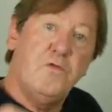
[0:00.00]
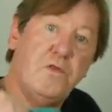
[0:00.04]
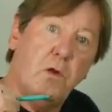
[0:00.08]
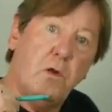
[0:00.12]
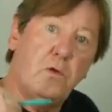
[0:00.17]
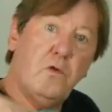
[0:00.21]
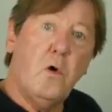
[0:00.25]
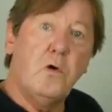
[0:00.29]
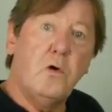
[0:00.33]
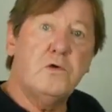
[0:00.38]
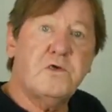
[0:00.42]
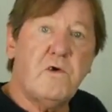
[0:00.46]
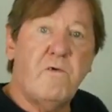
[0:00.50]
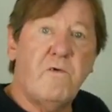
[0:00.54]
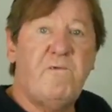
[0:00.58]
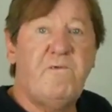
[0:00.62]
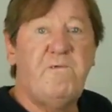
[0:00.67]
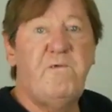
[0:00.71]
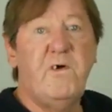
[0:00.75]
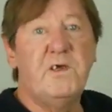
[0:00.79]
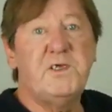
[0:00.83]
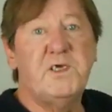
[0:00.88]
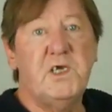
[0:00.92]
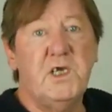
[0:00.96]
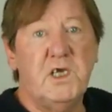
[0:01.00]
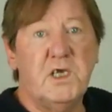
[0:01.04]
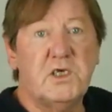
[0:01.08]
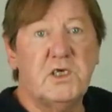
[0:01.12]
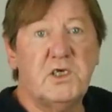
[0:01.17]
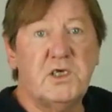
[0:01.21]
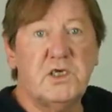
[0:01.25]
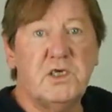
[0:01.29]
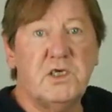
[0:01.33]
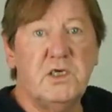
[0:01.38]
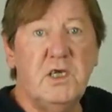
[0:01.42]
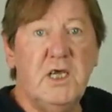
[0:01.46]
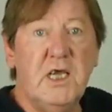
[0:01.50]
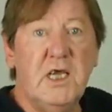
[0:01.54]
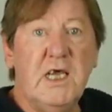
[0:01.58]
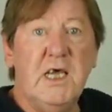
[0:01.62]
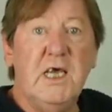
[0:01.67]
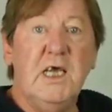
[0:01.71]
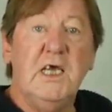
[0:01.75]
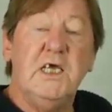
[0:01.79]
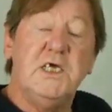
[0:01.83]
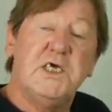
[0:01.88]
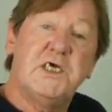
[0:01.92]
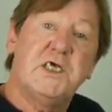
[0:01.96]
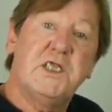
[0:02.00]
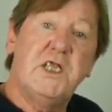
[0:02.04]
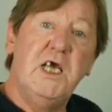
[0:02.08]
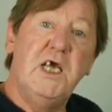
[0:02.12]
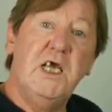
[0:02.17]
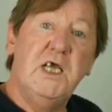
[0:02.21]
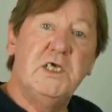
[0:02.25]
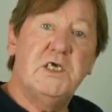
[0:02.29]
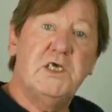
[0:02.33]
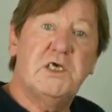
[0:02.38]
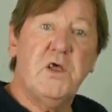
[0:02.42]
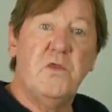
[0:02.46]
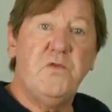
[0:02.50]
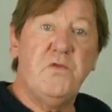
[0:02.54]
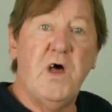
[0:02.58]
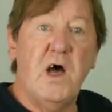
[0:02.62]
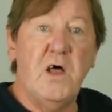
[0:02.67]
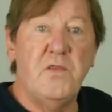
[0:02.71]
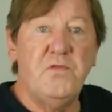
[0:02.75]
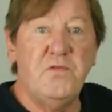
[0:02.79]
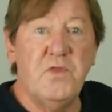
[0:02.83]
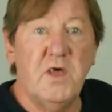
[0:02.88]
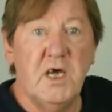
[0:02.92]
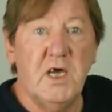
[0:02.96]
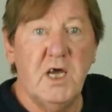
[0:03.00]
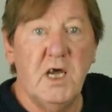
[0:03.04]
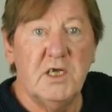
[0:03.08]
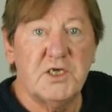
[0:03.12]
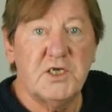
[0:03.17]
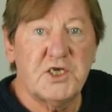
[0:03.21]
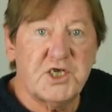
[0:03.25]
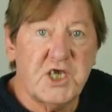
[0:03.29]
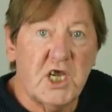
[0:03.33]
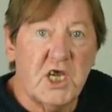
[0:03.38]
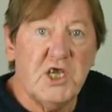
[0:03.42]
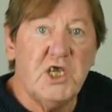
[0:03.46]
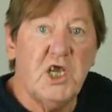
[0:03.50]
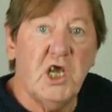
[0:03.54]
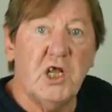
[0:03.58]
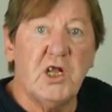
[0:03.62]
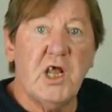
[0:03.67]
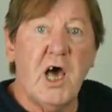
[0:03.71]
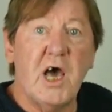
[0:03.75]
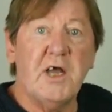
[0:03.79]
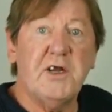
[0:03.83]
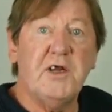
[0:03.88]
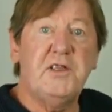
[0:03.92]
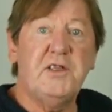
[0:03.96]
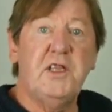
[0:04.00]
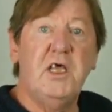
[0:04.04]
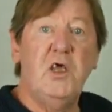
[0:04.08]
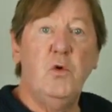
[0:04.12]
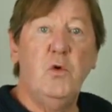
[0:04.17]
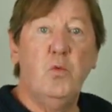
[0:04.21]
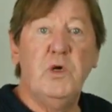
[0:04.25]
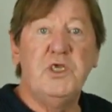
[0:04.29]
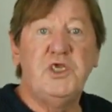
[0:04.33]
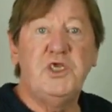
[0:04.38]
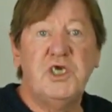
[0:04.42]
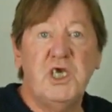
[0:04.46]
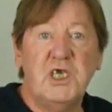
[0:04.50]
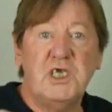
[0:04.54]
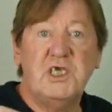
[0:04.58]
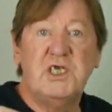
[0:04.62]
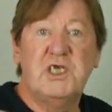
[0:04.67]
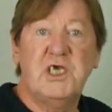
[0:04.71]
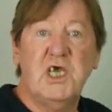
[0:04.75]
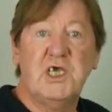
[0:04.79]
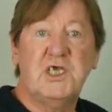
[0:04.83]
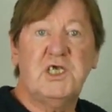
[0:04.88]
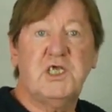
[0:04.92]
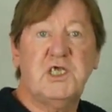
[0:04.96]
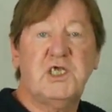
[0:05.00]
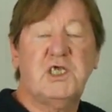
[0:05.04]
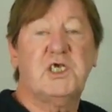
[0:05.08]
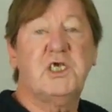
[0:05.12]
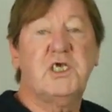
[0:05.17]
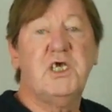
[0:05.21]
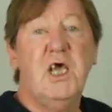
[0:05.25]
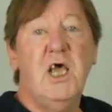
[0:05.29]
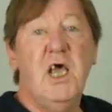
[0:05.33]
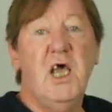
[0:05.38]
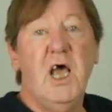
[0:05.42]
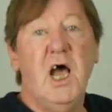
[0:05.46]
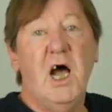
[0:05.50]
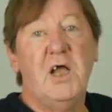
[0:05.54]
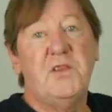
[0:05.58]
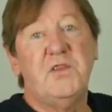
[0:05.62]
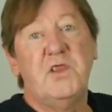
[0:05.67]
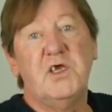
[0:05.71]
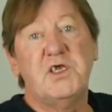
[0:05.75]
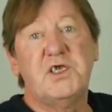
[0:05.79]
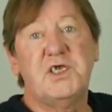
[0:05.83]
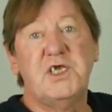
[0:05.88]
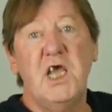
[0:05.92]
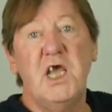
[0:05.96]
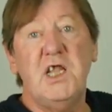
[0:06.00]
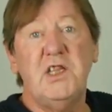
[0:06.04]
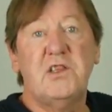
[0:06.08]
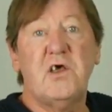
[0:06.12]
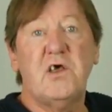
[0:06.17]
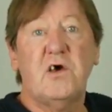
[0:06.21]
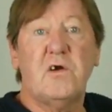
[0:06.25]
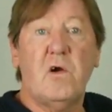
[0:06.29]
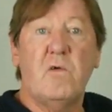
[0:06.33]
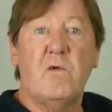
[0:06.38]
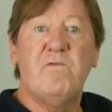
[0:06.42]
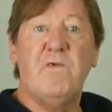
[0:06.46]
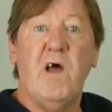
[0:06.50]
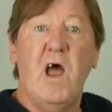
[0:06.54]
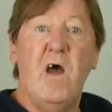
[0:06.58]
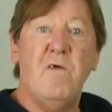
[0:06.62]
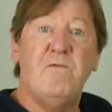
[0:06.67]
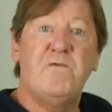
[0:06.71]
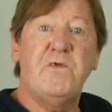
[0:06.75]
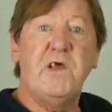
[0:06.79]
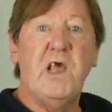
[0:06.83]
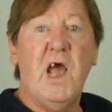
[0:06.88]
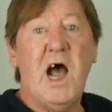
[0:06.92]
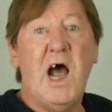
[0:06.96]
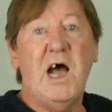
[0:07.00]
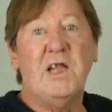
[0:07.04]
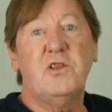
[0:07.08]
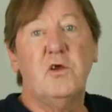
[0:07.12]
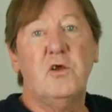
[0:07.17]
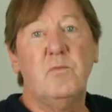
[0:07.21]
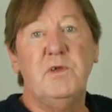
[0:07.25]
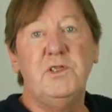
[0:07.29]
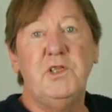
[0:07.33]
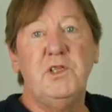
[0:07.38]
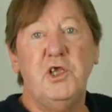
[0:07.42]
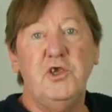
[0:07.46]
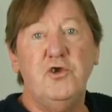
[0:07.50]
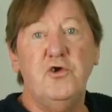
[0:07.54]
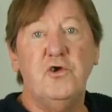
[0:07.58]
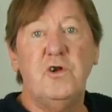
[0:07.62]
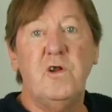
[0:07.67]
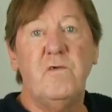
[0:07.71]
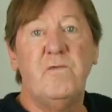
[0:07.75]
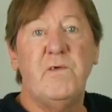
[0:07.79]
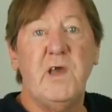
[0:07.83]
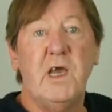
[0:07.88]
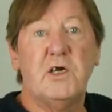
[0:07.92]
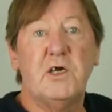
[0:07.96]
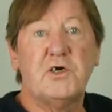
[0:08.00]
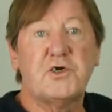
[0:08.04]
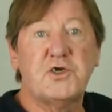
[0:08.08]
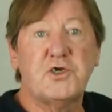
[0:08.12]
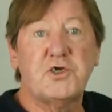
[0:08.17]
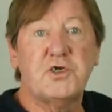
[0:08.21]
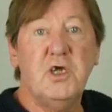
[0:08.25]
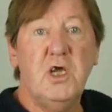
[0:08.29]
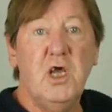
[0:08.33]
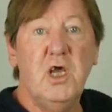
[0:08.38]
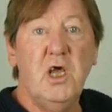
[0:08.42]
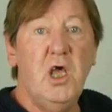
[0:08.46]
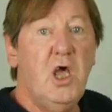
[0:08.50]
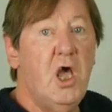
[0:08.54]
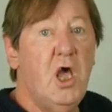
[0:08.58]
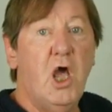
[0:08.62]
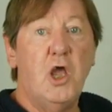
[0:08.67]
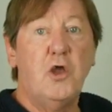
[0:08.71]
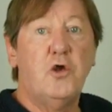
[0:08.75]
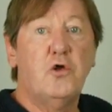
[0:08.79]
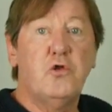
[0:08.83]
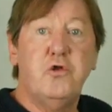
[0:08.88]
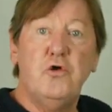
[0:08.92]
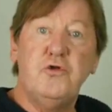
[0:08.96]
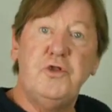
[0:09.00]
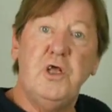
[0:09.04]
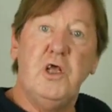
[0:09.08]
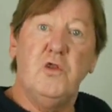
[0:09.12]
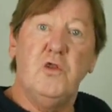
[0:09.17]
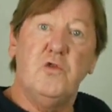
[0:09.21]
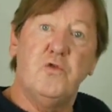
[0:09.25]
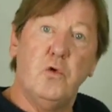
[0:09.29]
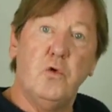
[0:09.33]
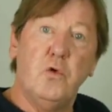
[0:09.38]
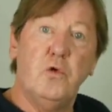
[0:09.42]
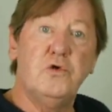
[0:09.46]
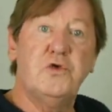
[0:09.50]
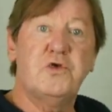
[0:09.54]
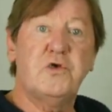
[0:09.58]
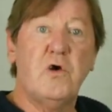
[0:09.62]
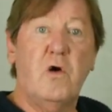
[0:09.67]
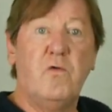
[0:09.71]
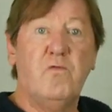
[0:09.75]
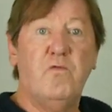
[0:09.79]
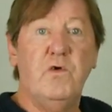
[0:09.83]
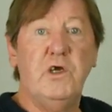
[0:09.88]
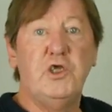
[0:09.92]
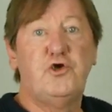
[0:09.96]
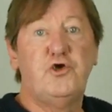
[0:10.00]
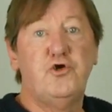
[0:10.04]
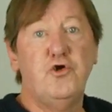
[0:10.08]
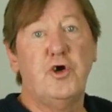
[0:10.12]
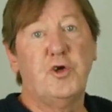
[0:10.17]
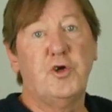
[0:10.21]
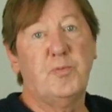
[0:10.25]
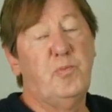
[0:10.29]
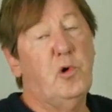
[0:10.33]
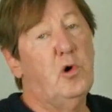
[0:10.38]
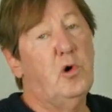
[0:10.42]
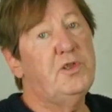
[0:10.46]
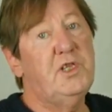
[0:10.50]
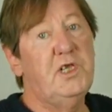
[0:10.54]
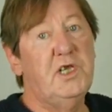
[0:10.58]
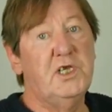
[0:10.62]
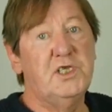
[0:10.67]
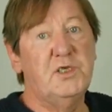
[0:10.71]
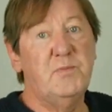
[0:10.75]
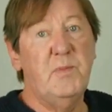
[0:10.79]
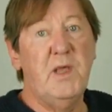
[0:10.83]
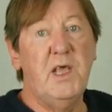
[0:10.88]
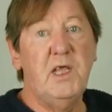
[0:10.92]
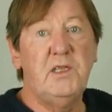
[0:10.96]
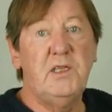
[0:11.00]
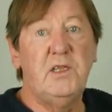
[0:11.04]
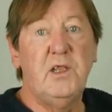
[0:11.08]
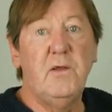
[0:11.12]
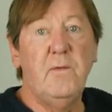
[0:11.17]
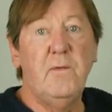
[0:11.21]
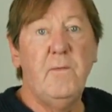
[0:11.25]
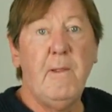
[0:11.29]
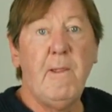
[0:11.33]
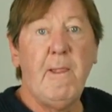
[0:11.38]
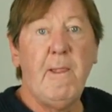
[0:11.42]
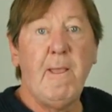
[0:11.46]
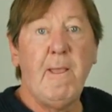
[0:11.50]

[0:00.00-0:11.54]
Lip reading: The laws of physics states that the singularity which exists at the centre of every atom in the universe, including those of which your body is made,